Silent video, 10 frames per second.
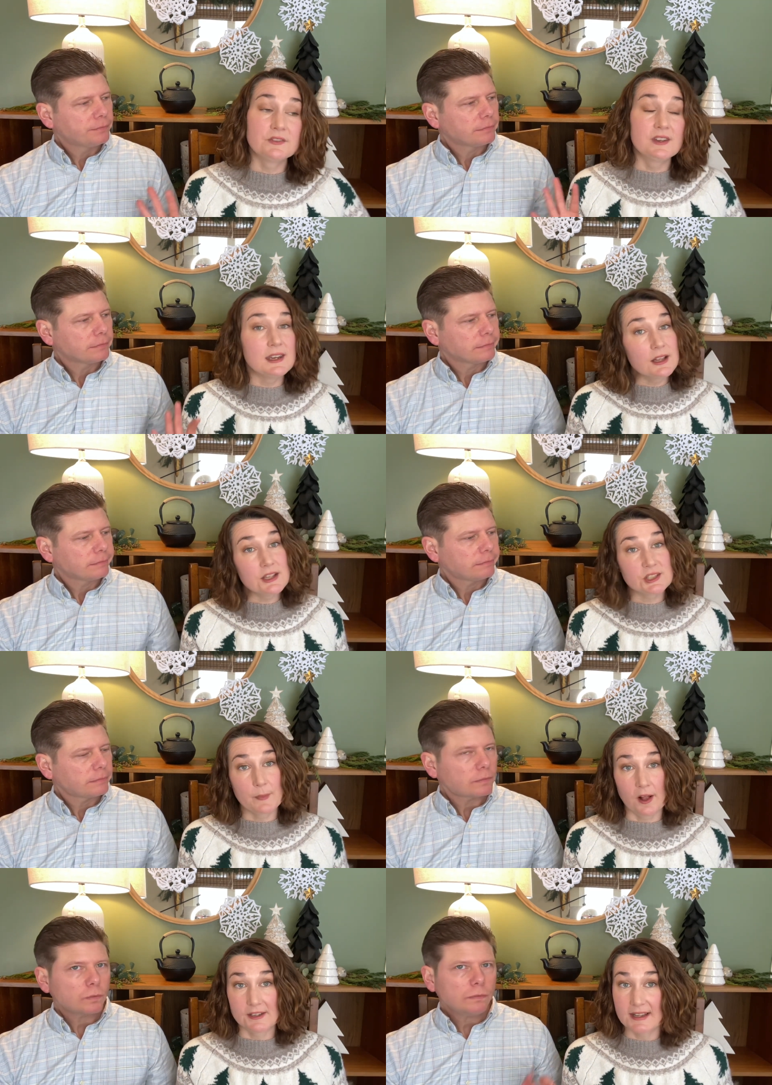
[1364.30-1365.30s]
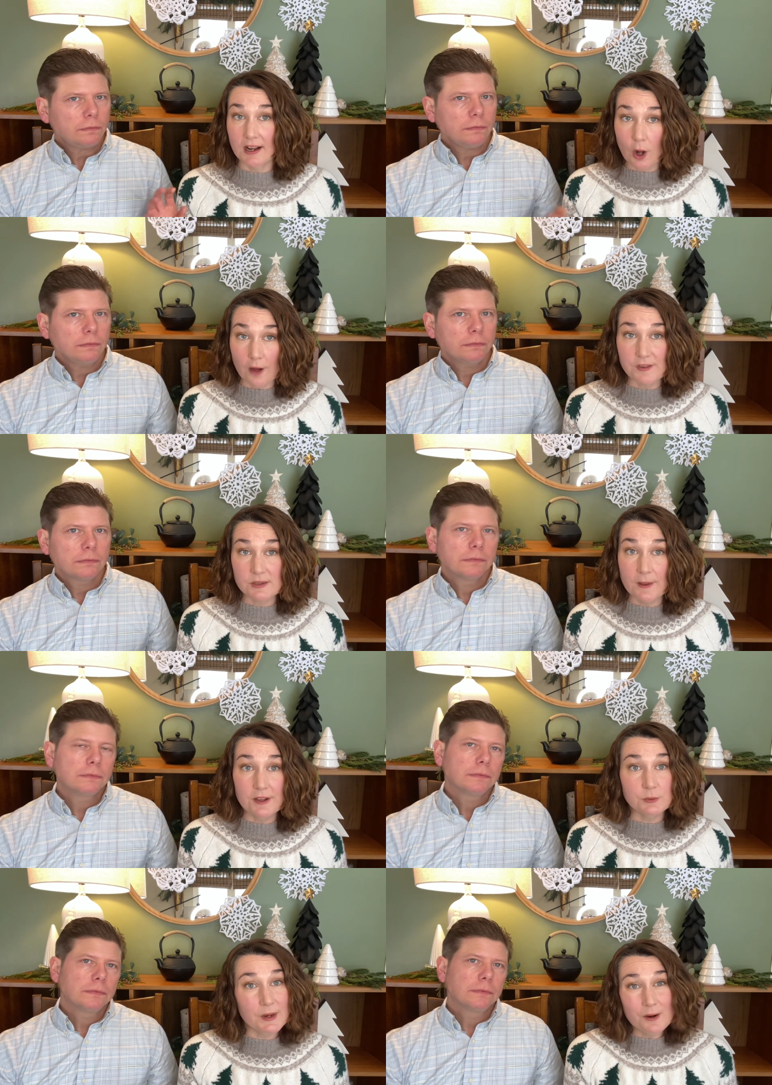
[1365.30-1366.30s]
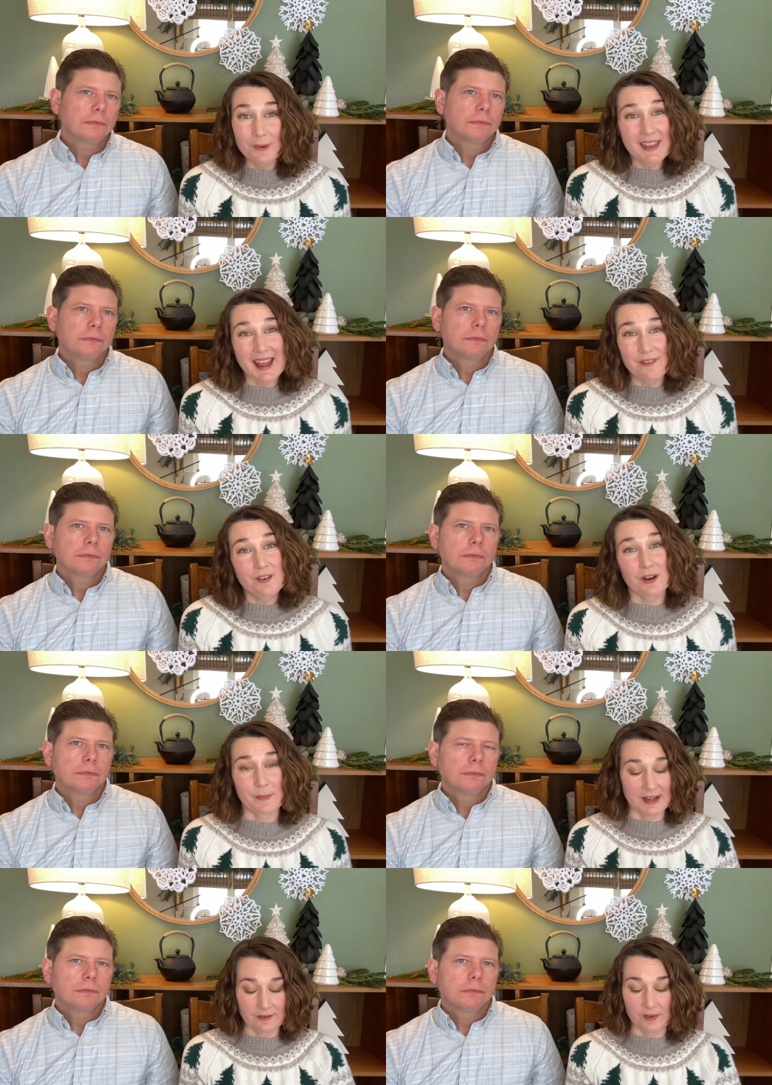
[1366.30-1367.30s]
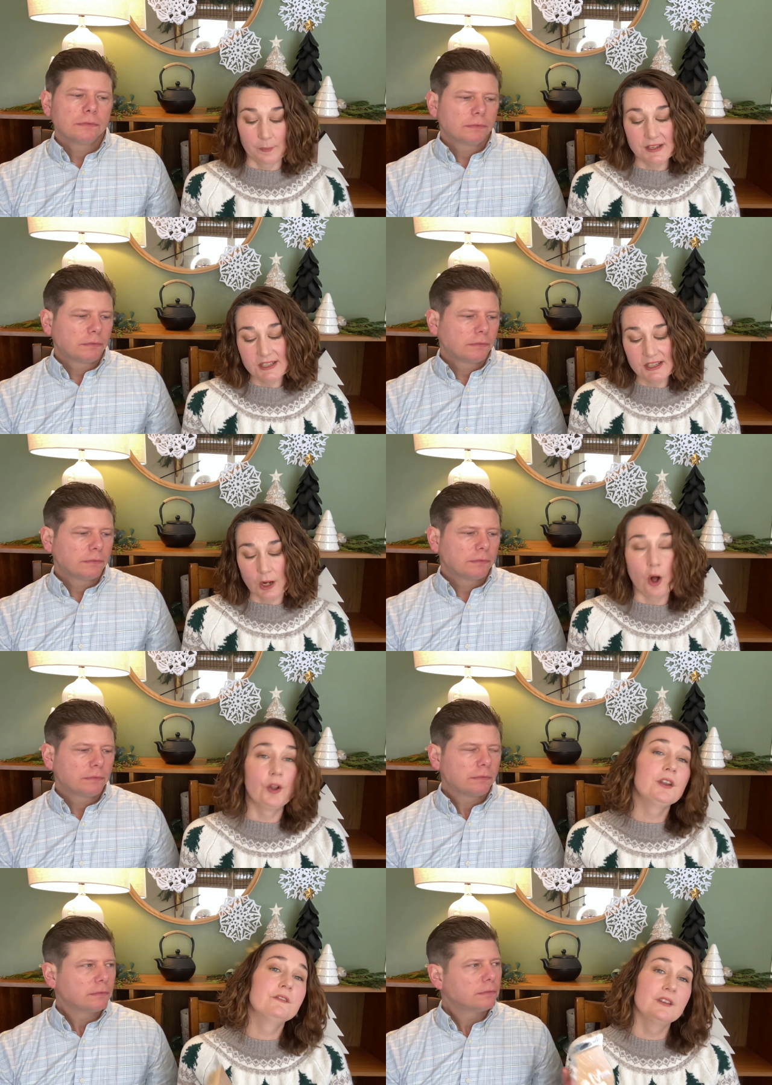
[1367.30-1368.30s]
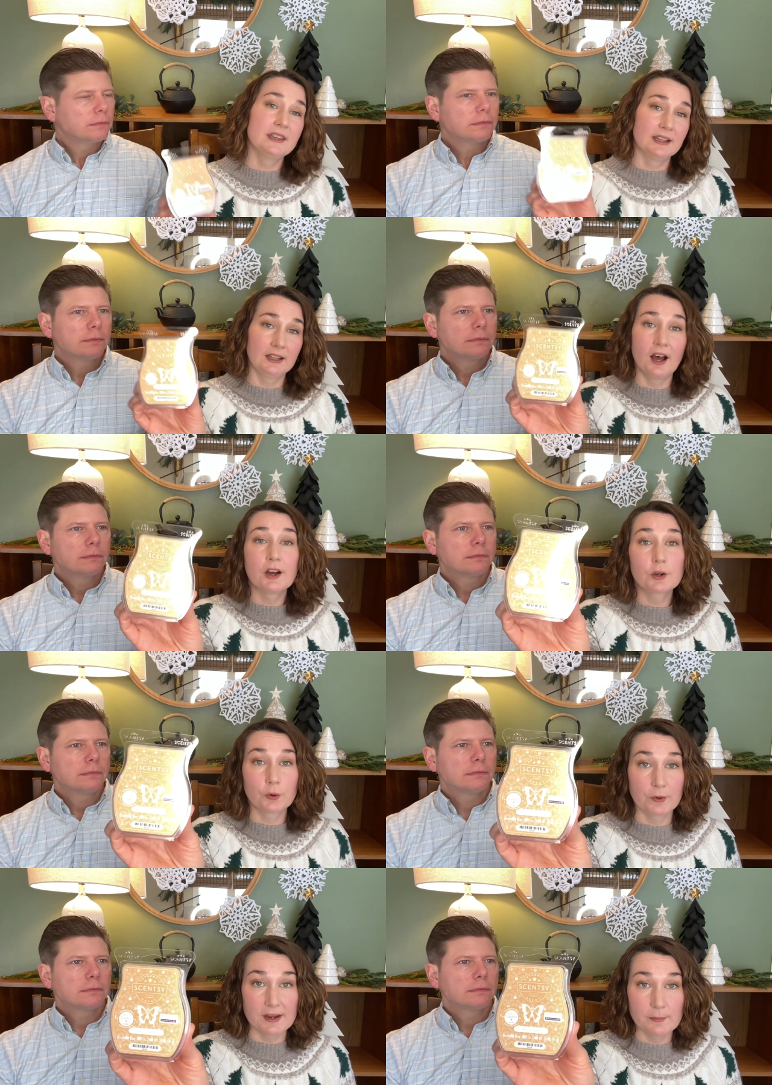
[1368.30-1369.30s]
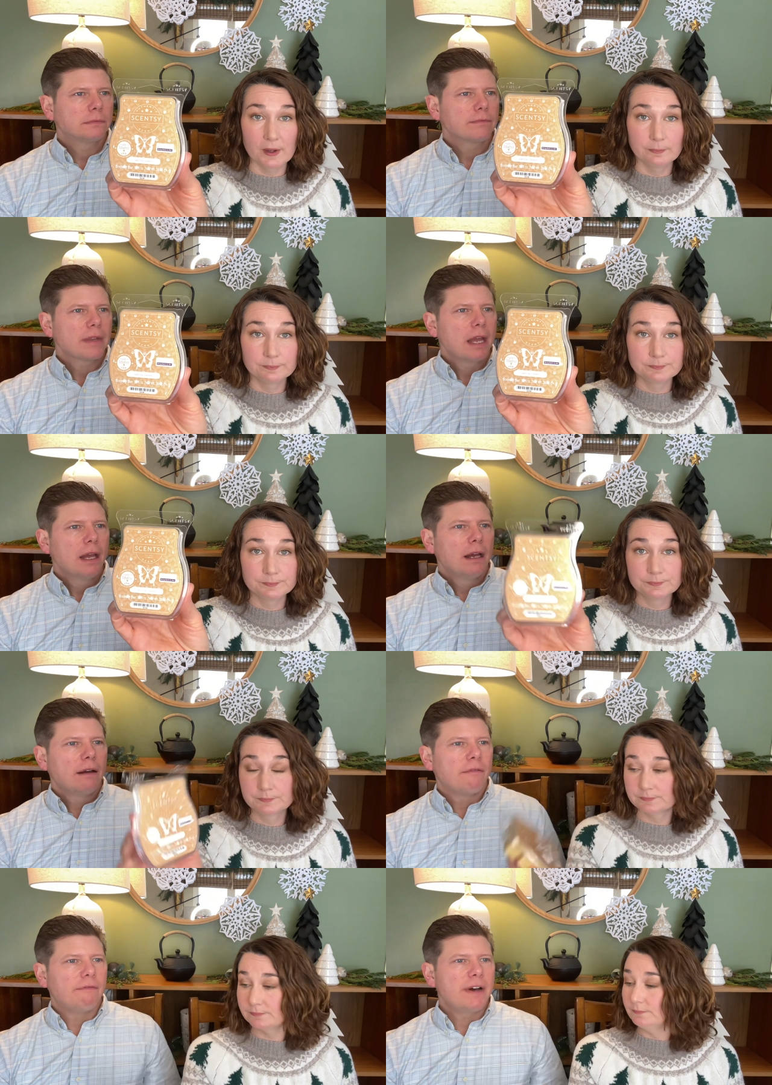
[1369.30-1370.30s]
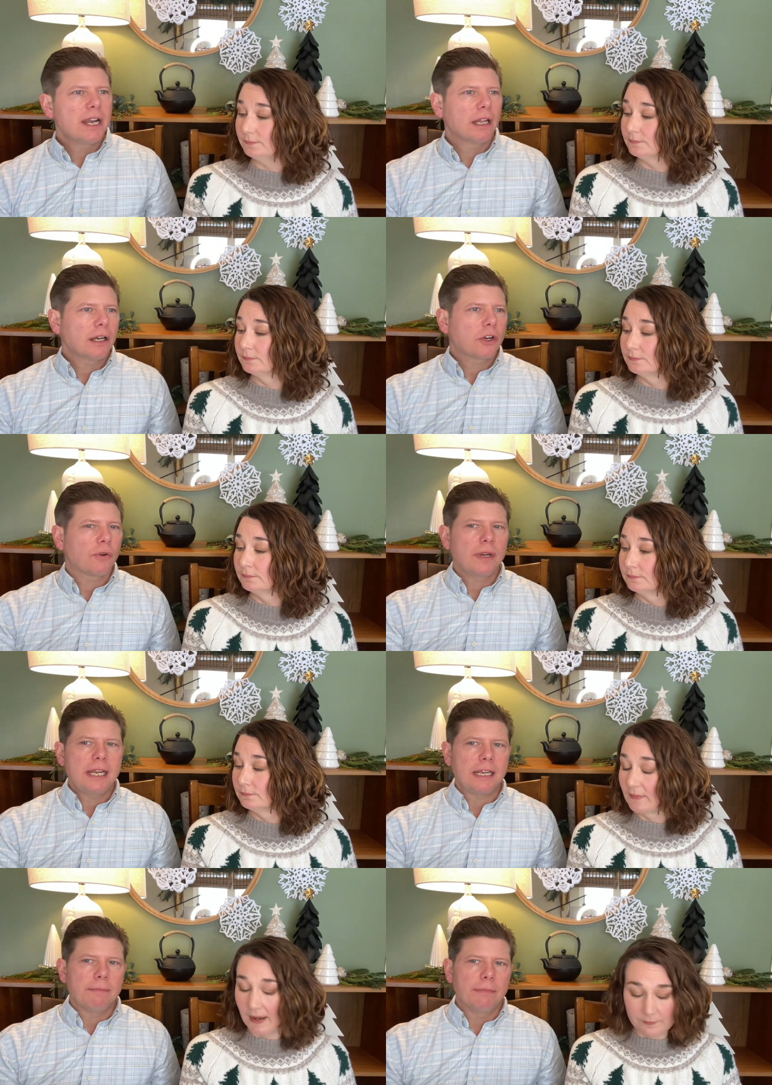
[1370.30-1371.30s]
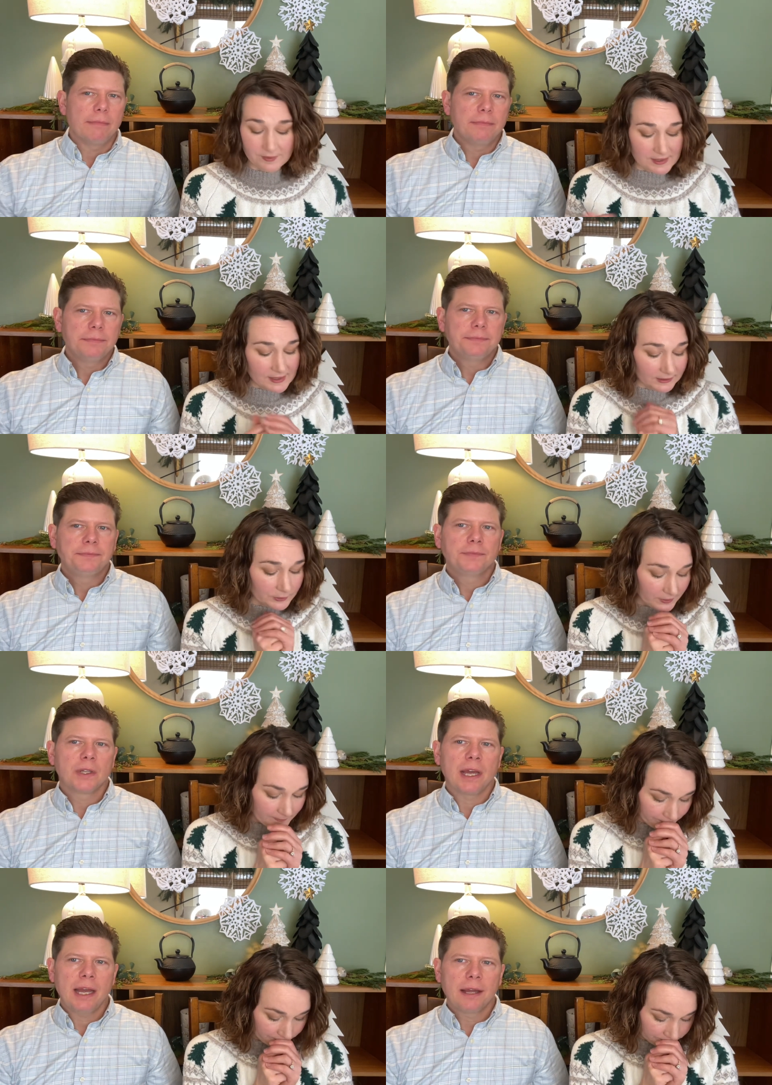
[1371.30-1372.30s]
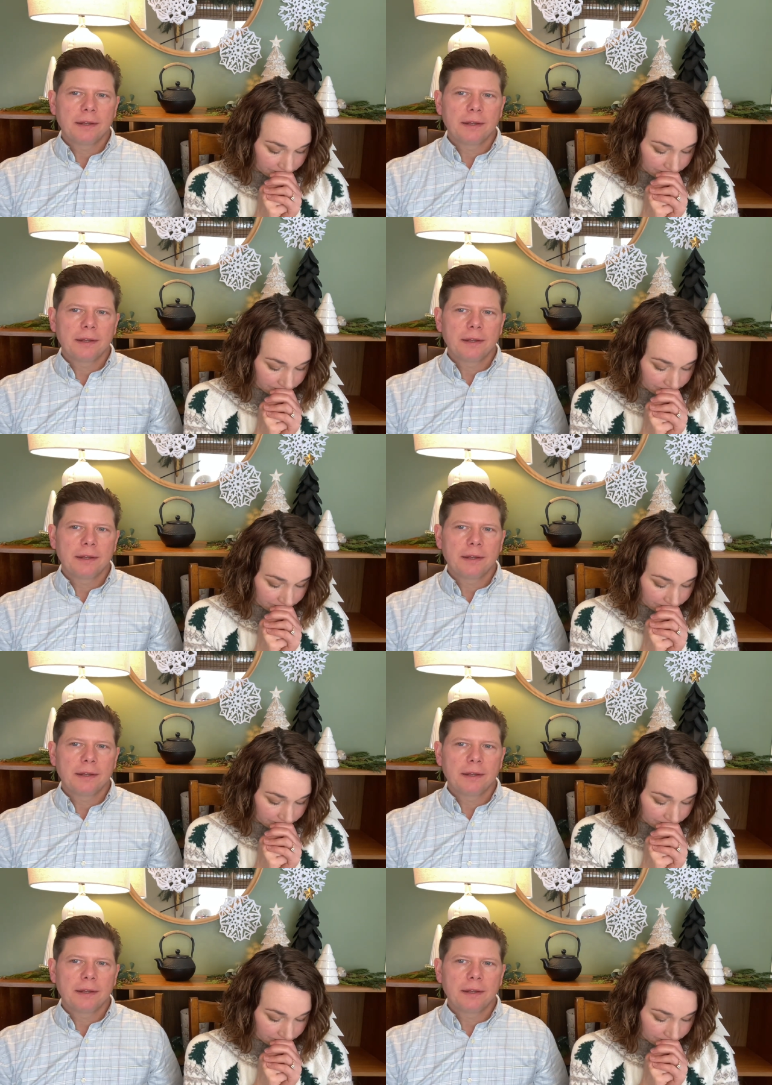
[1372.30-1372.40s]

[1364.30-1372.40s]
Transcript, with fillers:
Speaker 1: vanilla smells like coffee smells. We don't really have very many of them. This is called vanilla cream.
Speaker 2: Vanilla cream. Yeah,
Speaker 1: vanilla cream. Okay.